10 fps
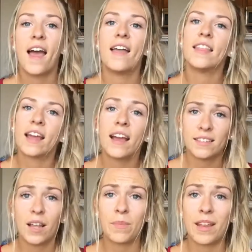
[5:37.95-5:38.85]
and then I
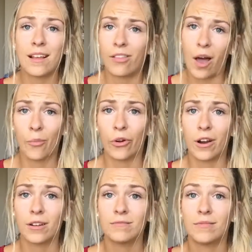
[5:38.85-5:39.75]
ended up eating a lot
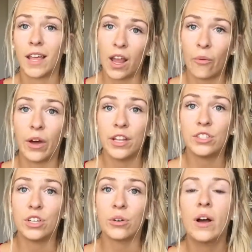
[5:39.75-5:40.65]
more than I wanted
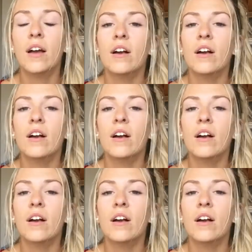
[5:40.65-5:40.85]
to.